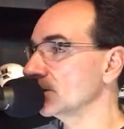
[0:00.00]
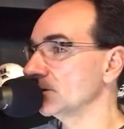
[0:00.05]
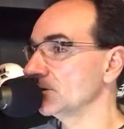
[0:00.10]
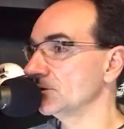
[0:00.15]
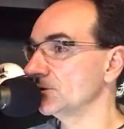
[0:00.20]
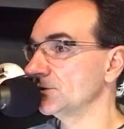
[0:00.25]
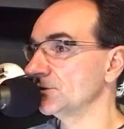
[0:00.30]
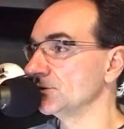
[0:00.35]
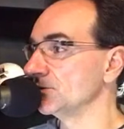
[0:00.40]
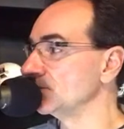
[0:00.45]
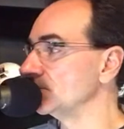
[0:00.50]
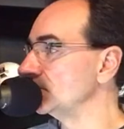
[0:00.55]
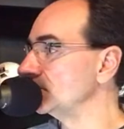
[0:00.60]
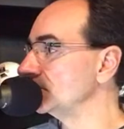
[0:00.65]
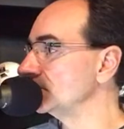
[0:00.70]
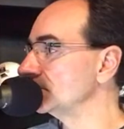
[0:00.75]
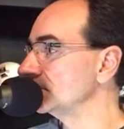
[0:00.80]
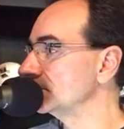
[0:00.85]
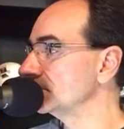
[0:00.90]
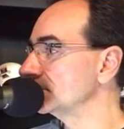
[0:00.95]
to
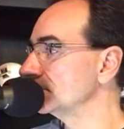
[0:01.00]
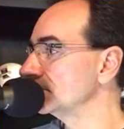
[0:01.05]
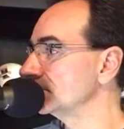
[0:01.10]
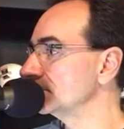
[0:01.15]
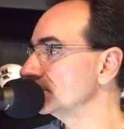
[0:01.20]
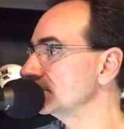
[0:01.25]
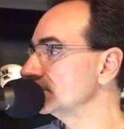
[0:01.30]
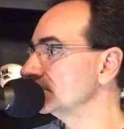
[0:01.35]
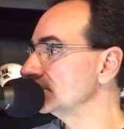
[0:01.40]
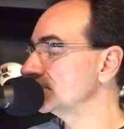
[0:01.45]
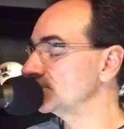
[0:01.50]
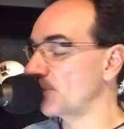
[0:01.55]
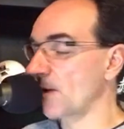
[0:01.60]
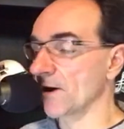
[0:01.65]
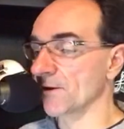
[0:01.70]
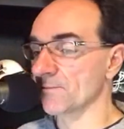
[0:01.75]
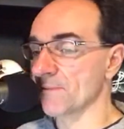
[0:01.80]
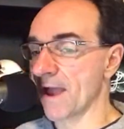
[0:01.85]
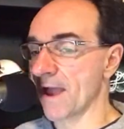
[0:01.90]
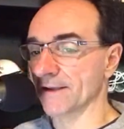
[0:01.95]

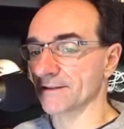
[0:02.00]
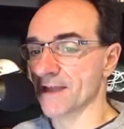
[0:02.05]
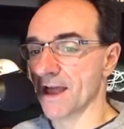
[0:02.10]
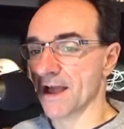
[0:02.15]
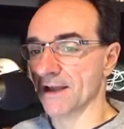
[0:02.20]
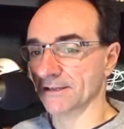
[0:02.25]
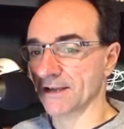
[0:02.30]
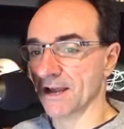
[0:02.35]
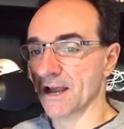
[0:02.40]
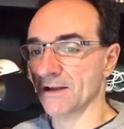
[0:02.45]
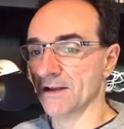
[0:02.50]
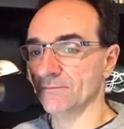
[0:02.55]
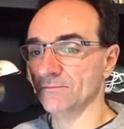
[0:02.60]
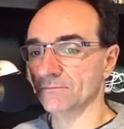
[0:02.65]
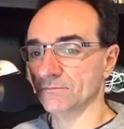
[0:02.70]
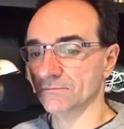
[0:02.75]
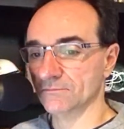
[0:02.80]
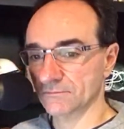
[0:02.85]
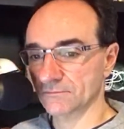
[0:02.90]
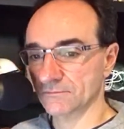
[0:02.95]
SpartanMag.com,
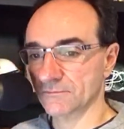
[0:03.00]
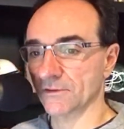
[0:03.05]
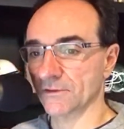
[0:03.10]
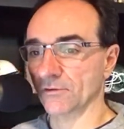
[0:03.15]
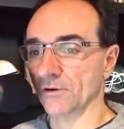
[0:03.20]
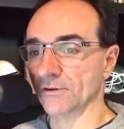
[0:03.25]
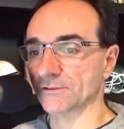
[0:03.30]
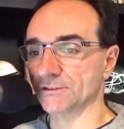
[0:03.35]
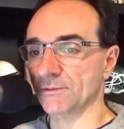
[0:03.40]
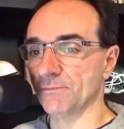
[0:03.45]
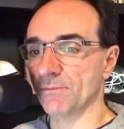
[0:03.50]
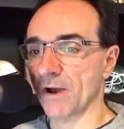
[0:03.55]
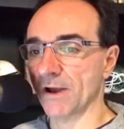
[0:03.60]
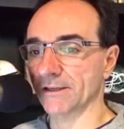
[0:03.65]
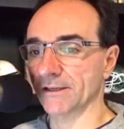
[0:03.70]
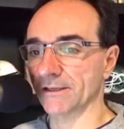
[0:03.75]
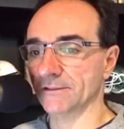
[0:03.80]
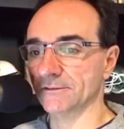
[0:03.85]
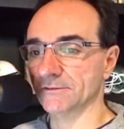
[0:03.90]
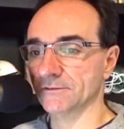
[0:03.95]
The Crunchy
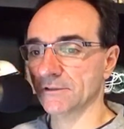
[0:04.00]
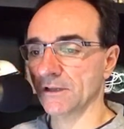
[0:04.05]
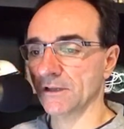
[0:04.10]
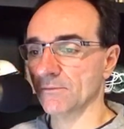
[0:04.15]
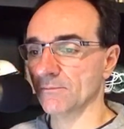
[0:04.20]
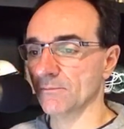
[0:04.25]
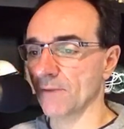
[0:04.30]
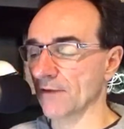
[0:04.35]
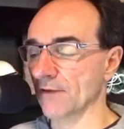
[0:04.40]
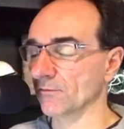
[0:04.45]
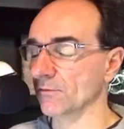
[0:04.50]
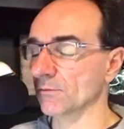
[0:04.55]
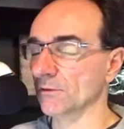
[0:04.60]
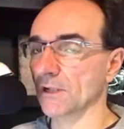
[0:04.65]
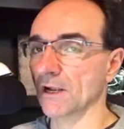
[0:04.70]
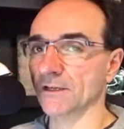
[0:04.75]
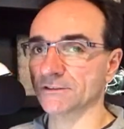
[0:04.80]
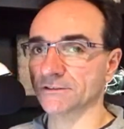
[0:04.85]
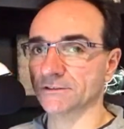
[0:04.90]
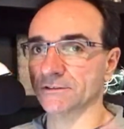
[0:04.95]
Bucket, Mike from
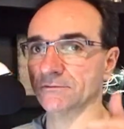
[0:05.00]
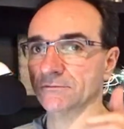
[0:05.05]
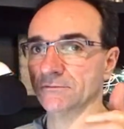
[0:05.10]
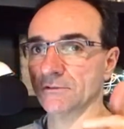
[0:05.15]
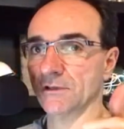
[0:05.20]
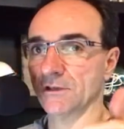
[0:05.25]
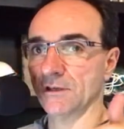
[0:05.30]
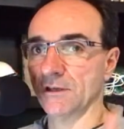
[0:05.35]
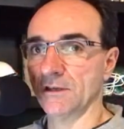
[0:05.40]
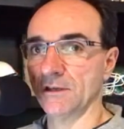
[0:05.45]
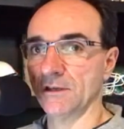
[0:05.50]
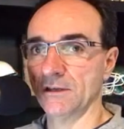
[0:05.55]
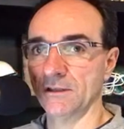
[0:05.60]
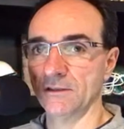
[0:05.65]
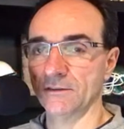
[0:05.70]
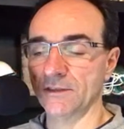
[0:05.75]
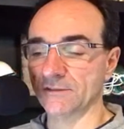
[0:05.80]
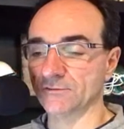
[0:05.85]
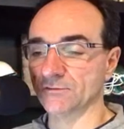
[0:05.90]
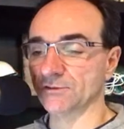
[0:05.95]
Clarkston.
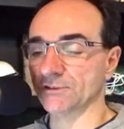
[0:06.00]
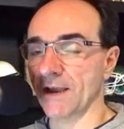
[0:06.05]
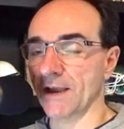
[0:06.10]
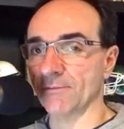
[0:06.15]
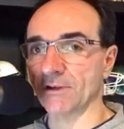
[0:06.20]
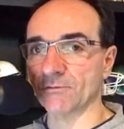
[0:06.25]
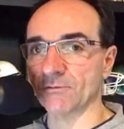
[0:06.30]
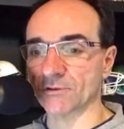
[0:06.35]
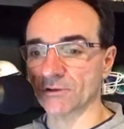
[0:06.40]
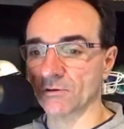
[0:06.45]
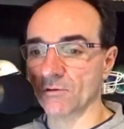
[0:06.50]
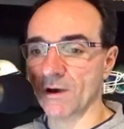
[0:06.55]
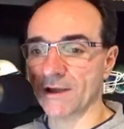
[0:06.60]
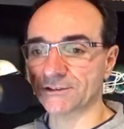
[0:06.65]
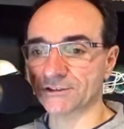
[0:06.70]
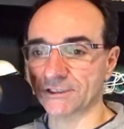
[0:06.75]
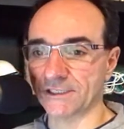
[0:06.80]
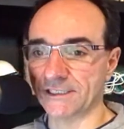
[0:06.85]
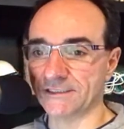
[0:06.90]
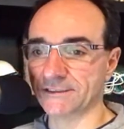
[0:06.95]
Thanks for chiming in with the
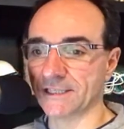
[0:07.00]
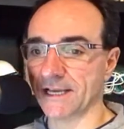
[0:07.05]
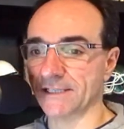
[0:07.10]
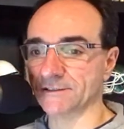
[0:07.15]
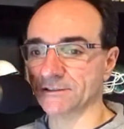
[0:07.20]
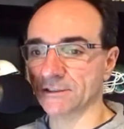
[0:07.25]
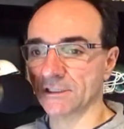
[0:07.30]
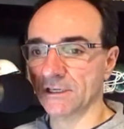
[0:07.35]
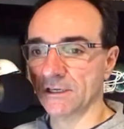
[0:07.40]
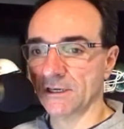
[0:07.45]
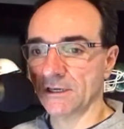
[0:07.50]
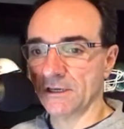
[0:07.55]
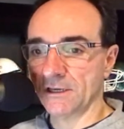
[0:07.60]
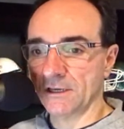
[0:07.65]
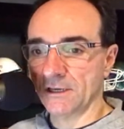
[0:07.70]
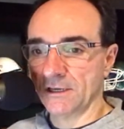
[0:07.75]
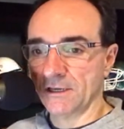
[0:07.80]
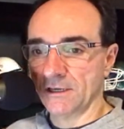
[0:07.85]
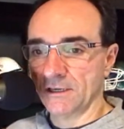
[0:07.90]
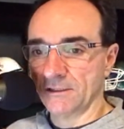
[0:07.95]
question. He says,
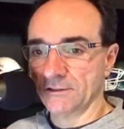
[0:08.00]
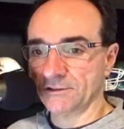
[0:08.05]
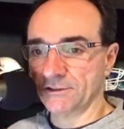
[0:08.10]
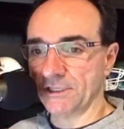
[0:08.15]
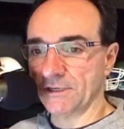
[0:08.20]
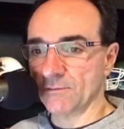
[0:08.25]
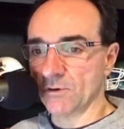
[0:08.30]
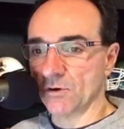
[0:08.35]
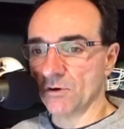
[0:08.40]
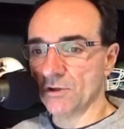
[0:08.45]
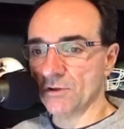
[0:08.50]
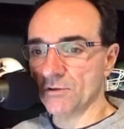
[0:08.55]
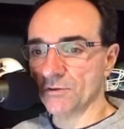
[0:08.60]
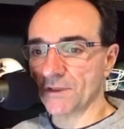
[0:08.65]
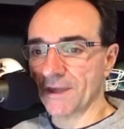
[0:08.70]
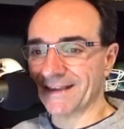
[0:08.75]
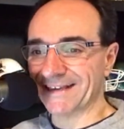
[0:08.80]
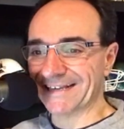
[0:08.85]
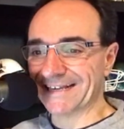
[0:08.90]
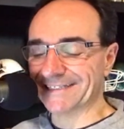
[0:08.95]
Jim, who do you
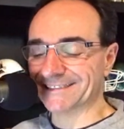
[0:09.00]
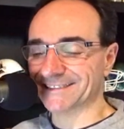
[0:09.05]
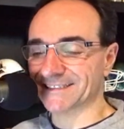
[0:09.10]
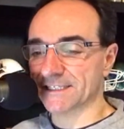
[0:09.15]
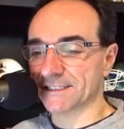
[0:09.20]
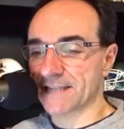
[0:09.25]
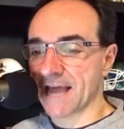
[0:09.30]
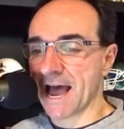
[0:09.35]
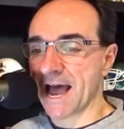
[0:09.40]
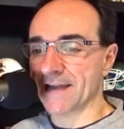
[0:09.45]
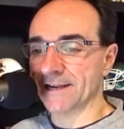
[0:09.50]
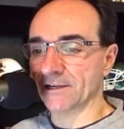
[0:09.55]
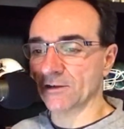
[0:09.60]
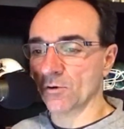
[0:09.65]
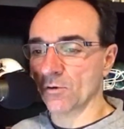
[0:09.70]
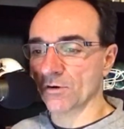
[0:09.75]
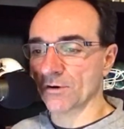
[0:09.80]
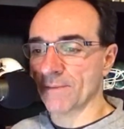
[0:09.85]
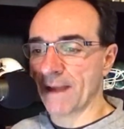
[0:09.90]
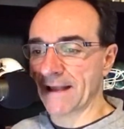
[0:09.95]
think gets the nod at
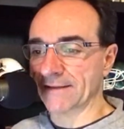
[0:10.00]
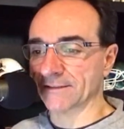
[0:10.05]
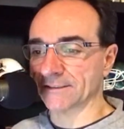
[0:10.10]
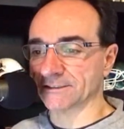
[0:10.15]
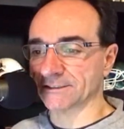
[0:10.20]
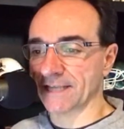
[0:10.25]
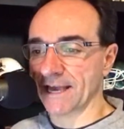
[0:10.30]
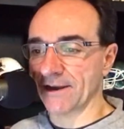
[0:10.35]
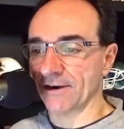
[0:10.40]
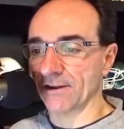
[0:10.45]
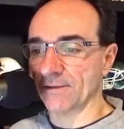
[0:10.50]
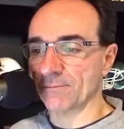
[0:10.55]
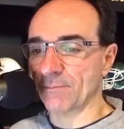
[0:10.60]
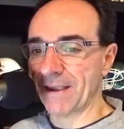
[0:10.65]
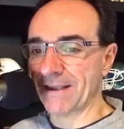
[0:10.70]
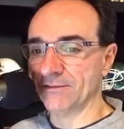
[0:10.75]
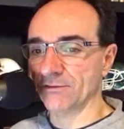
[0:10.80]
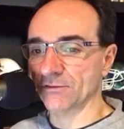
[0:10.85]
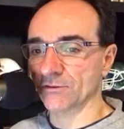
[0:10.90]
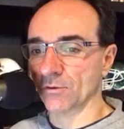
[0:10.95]
quarterback this Saturday,
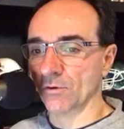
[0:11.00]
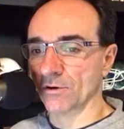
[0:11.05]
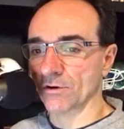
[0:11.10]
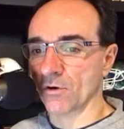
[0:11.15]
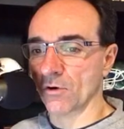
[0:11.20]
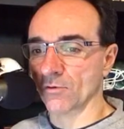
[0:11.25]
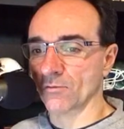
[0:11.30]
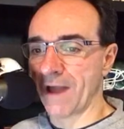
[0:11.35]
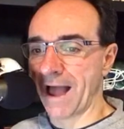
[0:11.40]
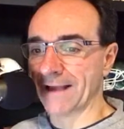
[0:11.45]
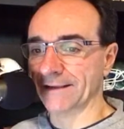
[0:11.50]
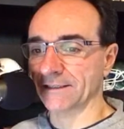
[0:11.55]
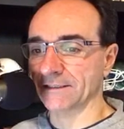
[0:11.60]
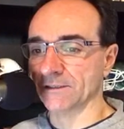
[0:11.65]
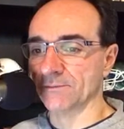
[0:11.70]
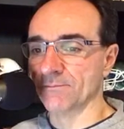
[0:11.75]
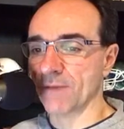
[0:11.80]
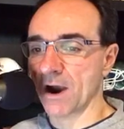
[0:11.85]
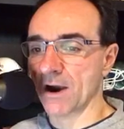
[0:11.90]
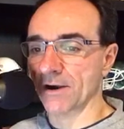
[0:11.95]
Peyton Thorne or Rocky
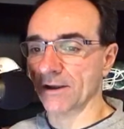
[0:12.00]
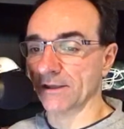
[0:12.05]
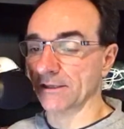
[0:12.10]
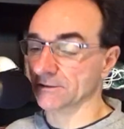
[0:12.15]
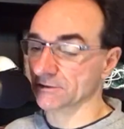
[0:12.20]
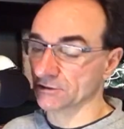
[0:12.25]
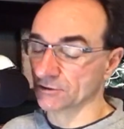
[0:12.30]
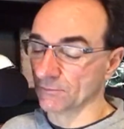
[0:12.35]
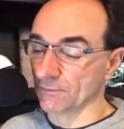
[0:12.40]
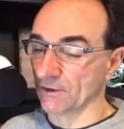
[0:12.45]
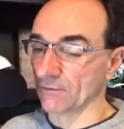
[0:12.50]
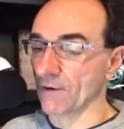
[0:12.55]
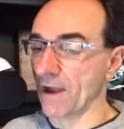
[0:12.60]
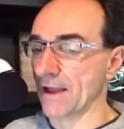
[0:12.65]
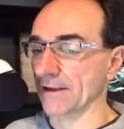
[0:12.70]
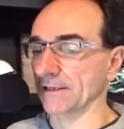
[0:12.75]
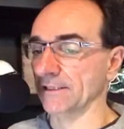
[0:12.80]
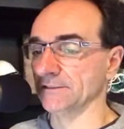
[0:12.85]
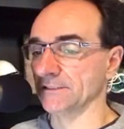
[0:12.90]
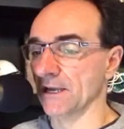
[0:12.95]
Lombardi, assuming
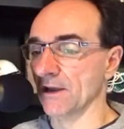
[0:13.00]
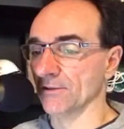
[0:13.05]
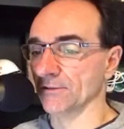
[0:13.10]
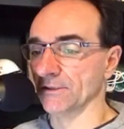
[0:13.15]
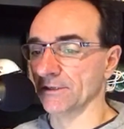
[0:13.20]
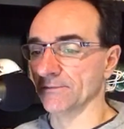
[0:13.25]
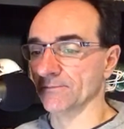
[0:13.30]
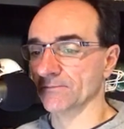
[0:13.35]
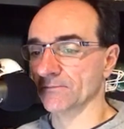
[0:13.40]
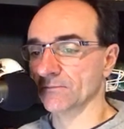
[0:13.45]
Rocky's healthy?